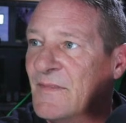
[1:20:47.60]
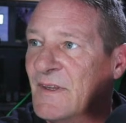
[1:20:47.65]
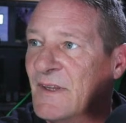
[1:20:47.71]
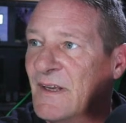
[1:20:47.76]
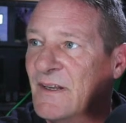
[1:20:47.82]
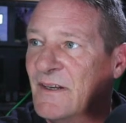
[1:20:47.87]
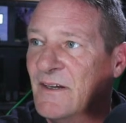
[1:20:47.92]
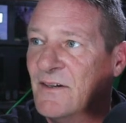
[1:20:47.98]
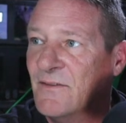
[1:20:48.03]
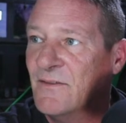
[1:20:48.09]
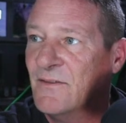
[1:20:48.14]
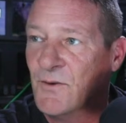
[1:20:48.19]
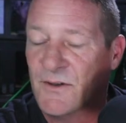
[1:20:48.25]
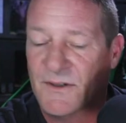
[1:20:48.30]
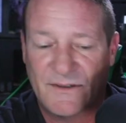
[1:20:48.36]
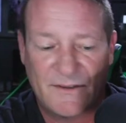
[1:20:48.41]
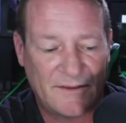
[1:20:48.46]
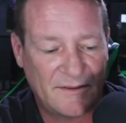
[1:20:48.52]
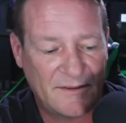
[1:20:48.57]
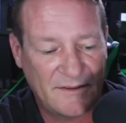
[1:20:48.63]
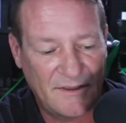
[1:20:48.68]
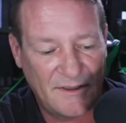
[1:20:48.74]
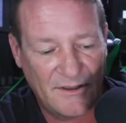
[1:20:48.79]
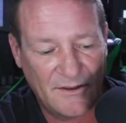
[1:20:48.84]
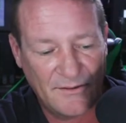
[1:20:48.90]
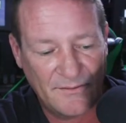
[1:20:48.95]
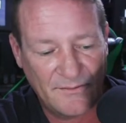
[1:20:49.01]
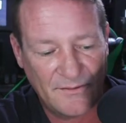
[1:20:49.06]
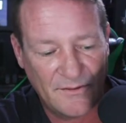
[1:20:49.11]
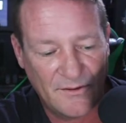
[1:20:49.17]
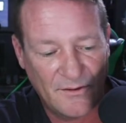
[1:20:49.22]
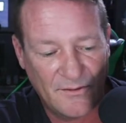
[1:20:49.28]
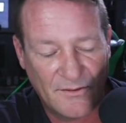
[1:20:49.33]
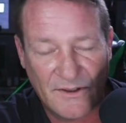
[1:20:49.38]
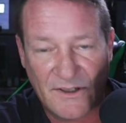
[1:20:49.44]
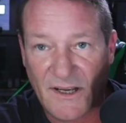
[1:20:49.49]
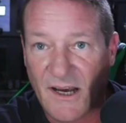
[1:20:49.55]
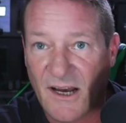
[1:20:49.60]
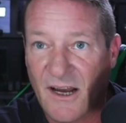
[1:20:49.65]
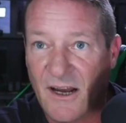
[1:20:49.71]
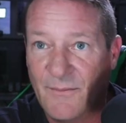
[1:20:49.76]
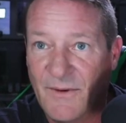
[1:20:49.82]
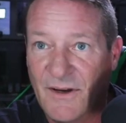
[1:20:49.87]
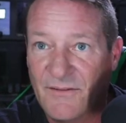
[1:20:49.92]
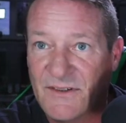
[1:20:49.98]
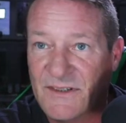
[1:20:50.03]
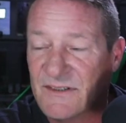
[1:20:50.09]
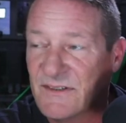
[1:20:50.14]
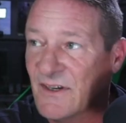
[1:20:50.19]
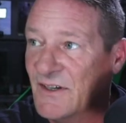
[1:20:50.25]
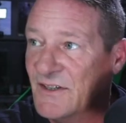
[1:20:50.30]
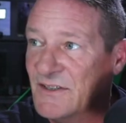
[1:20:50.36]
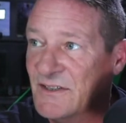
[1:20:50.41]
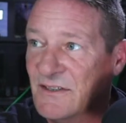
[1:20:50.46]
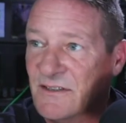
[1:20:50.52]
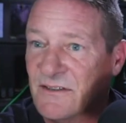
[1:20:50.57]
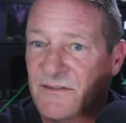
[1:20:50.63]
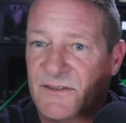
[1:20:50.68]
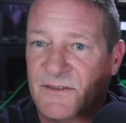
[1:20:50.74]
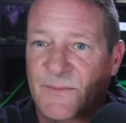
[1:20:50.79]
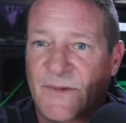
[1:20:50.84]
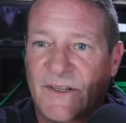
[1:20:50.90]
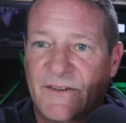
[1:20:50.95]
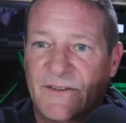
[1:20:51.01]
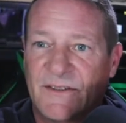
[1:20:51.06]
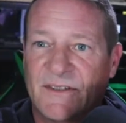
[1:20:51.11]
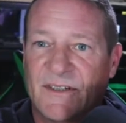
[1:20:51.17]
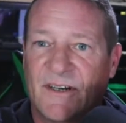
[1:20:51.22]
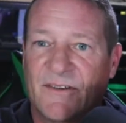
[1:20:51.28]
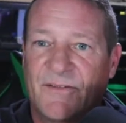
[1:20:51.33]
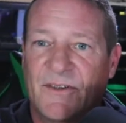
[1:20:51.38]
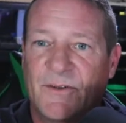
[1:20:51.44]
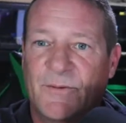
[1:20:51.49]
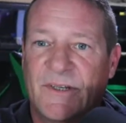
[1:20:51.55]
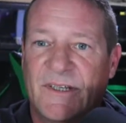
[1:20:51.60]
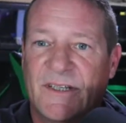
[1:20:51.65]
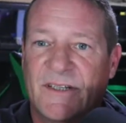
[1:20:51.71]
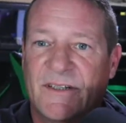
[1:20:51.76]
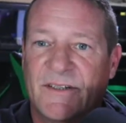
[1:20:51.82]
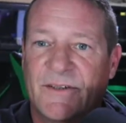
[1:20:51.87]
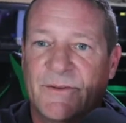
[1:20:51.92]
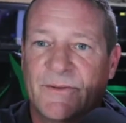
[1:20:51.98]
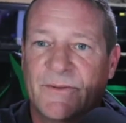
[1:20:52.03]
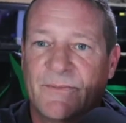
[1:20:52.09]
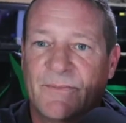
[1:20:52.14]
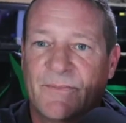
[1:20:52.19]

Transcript: And then, of course, you know, over time, have discussions of some other stuff that we can do.